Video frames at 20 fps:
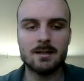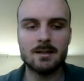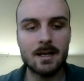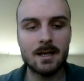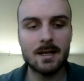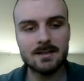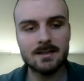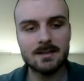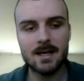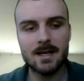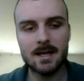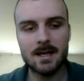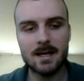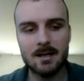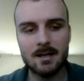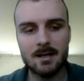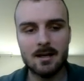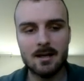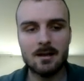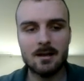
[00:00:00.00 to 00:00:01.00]
takes that,
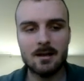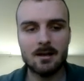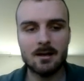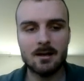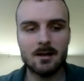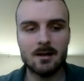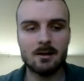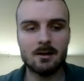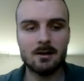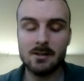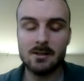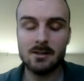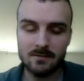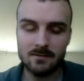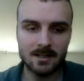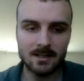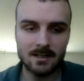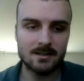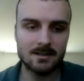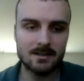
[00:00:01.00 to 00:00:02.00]

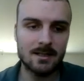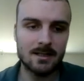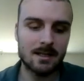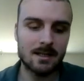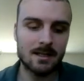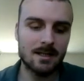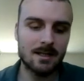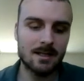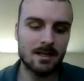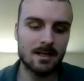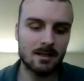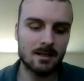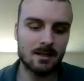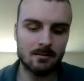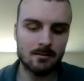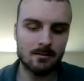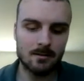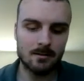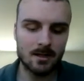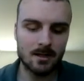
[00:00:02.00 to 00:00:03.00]
verifies it, and
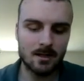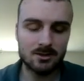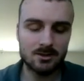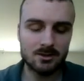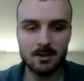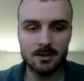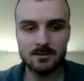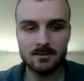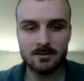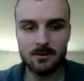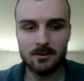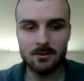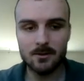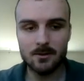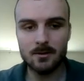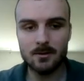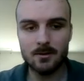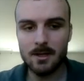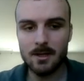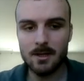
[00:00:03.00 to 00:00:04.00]
then shuttles it
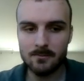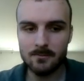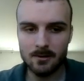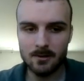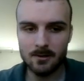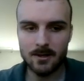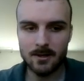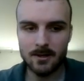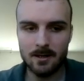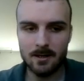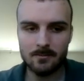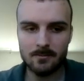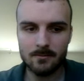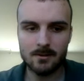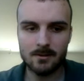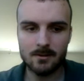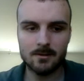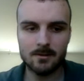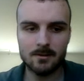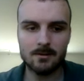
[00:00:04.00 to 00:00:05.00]
through another program
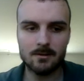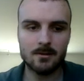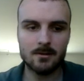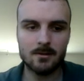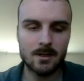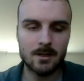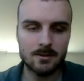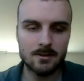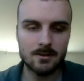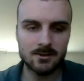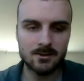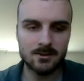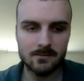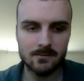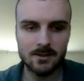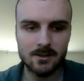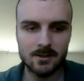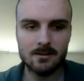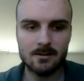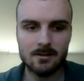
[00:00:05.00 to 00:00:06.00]
or another
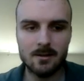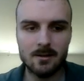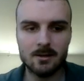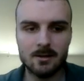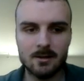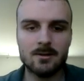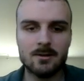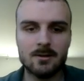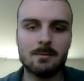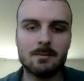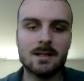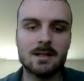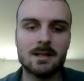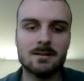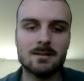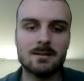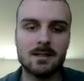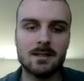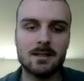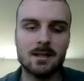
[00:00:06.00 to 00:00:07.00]
server, who then
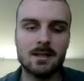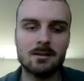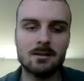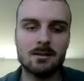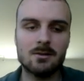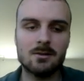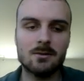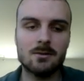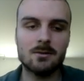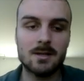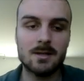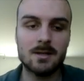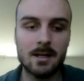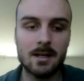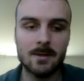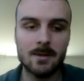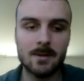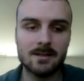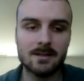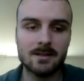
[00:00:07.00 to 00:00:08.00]
places it into the
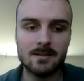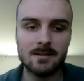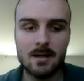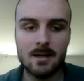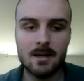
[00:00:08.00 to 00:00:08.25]
database.